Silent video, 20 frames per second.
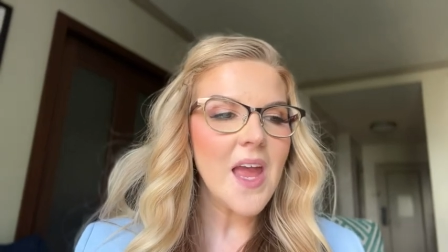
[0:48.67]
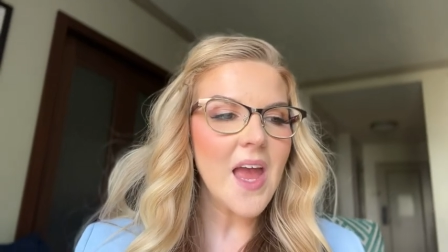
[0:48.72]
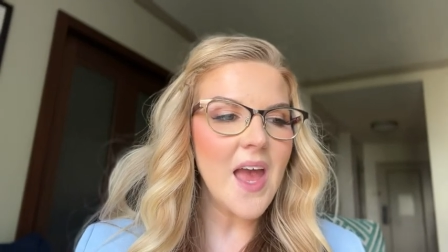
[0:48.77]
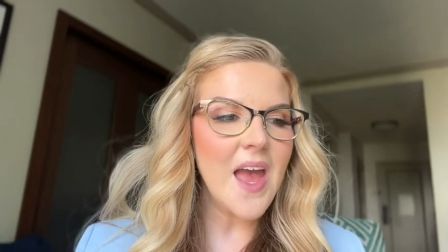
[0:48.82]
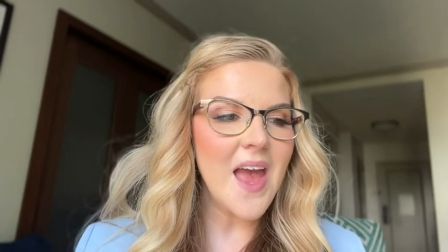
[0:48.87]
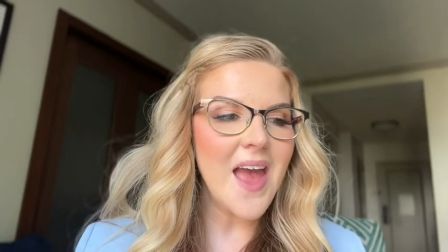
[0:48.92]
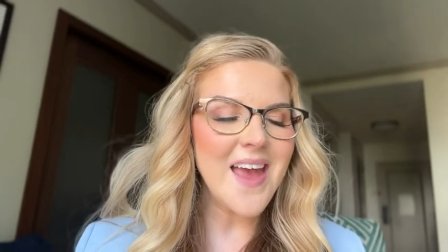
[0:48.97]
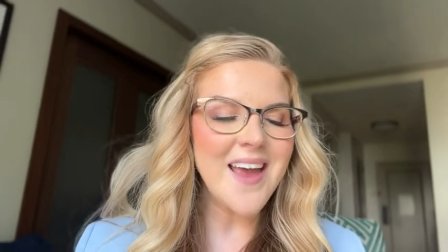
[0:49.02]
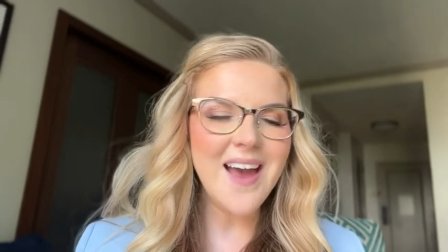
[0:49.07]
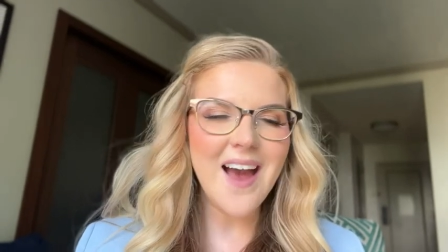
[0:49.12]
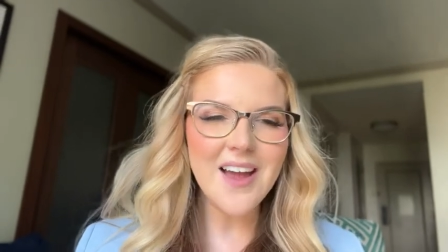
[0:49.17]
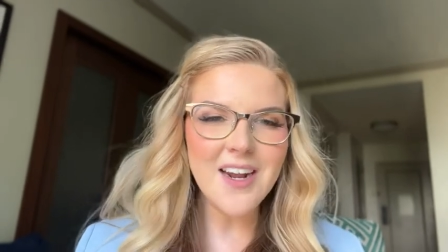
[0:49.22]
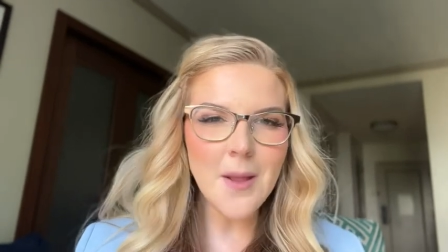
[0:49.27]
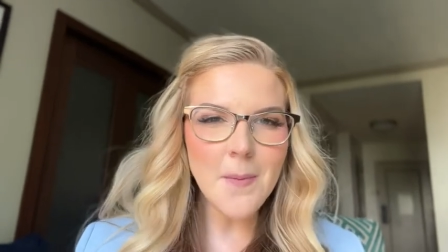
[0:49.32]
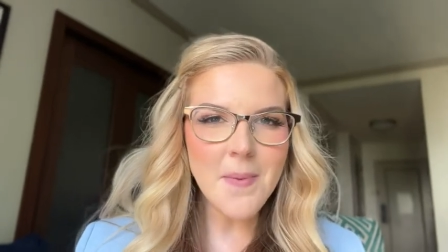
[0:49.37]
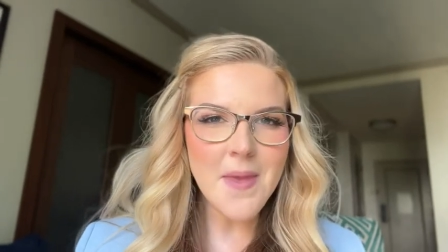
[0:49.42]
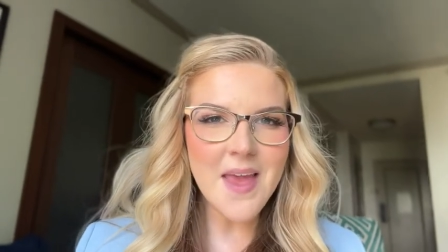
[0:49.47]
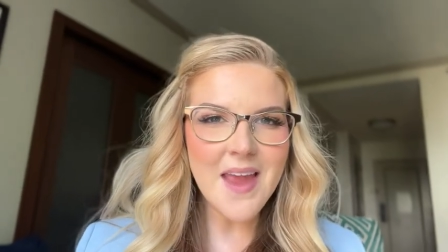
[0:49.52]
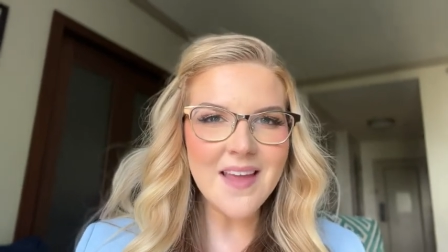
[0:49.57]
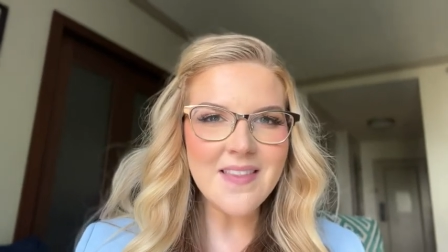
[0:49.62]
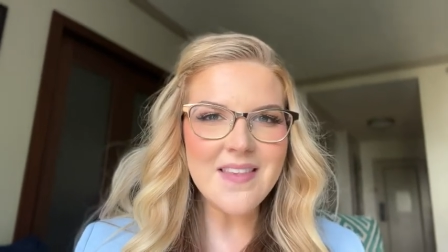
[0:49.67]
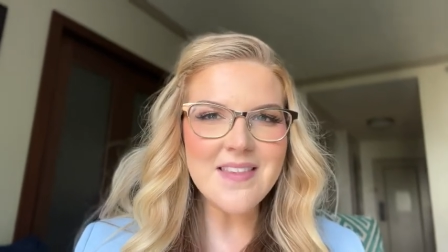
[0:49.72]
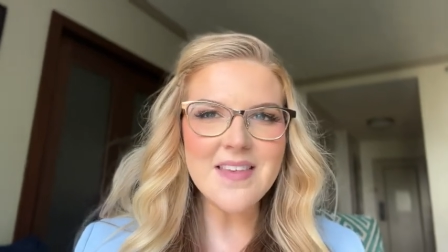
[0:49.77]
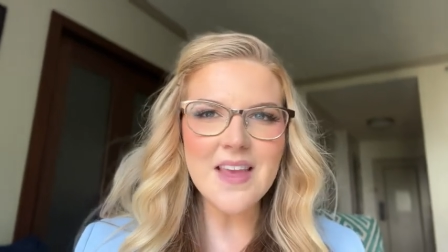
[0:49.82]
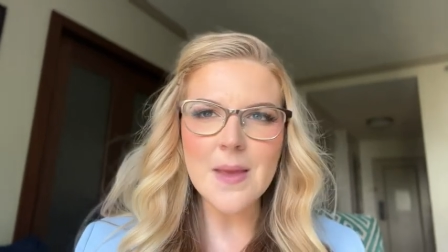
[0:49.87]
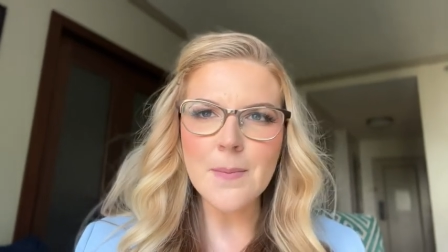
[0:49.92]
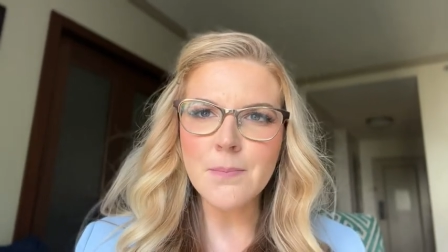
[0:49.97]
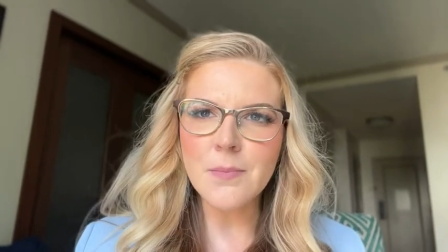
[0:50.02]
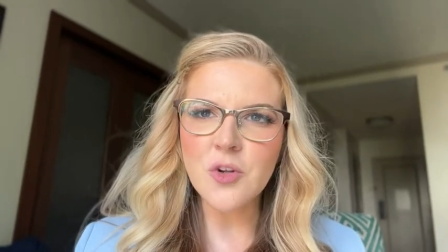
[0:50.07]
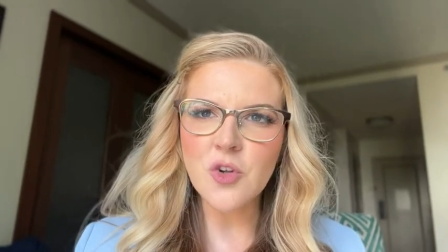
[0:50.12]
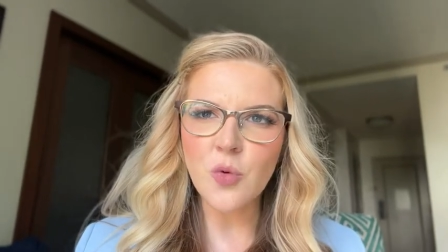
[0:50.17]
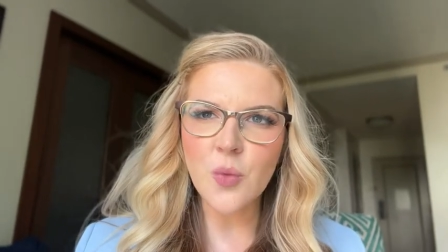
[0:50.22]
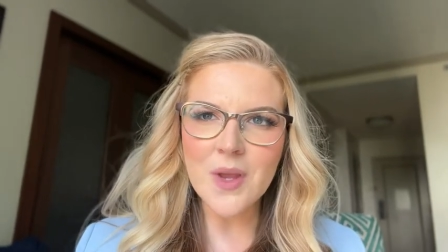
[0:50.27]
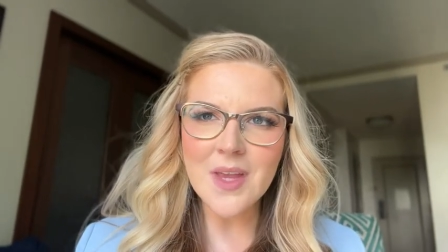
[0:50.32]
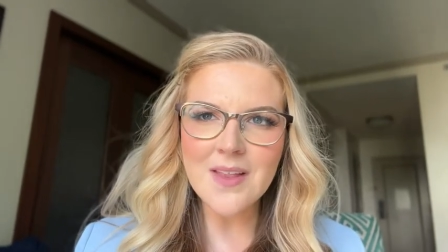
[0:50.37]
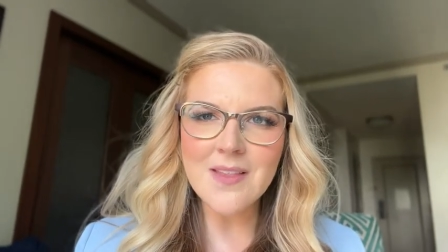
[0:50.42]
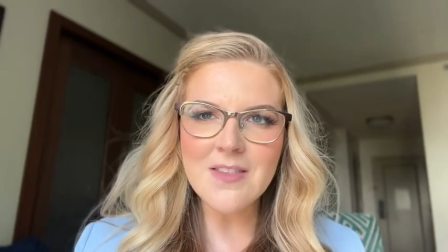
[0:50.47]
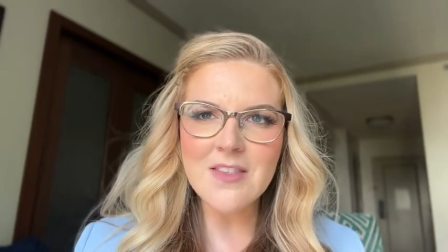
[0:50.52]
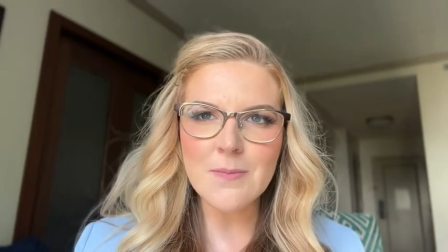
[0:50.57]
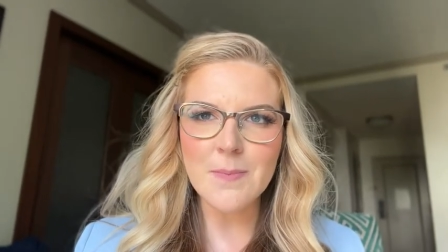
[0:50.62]
and kind of being in this
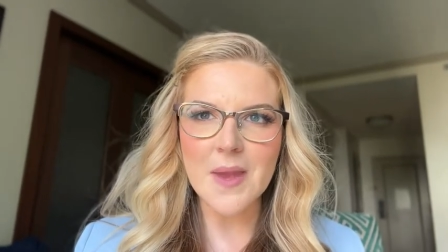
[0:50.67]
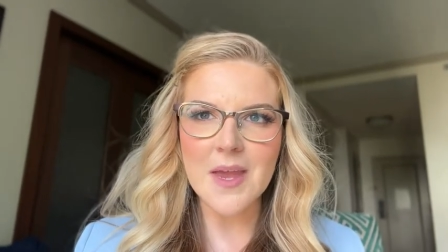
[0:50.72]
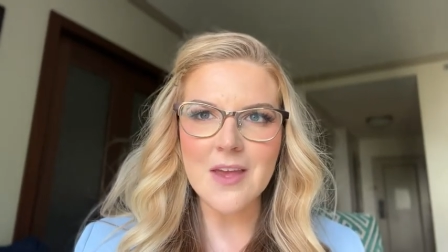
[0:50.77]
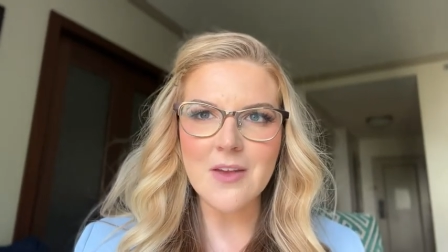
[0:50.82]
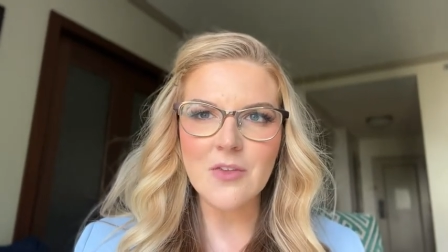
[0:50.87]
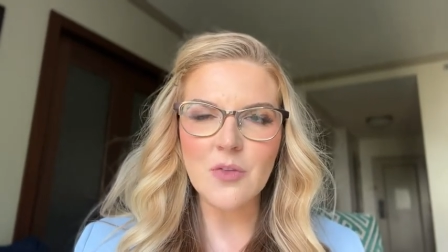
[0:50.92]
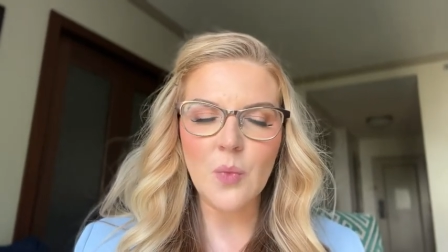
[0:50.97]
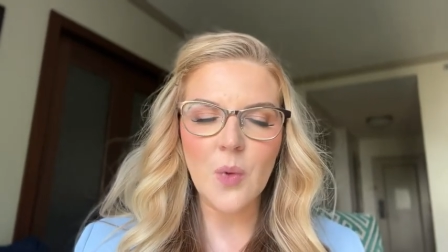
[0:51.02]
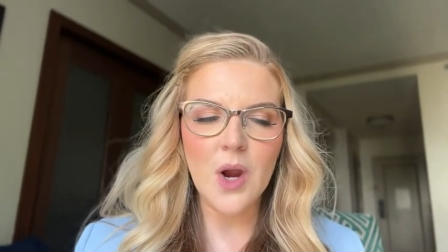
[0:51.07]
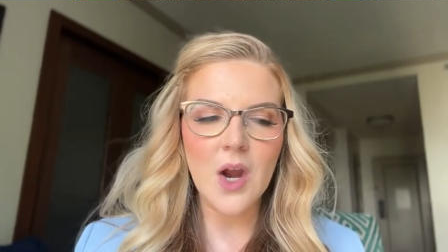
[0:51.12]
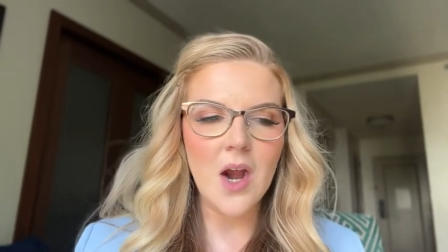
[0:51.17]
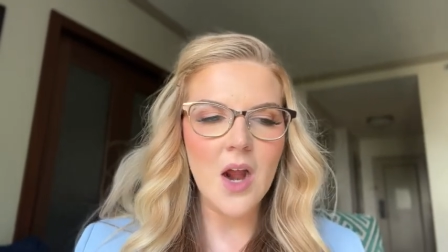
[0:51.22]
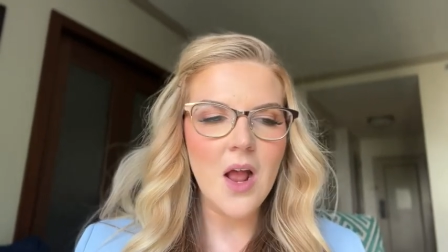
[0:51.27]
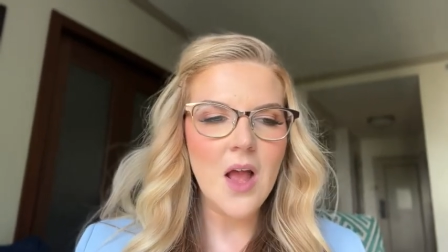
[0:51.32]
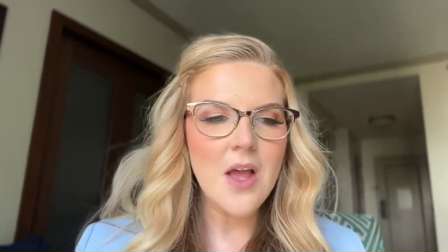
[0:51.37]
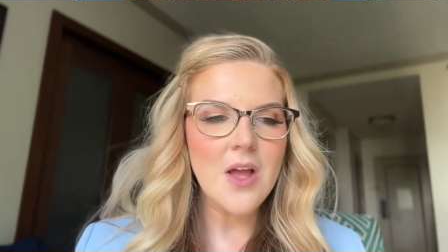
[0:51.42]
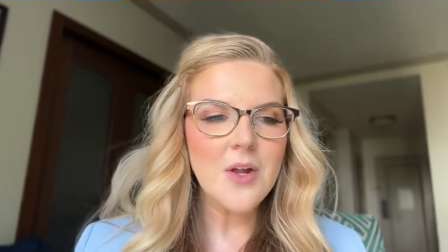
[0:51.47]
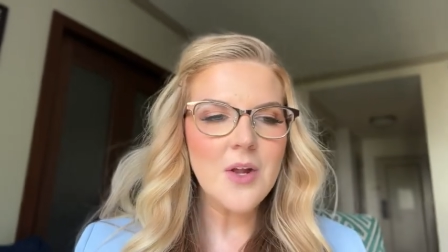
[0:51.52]
in-between space where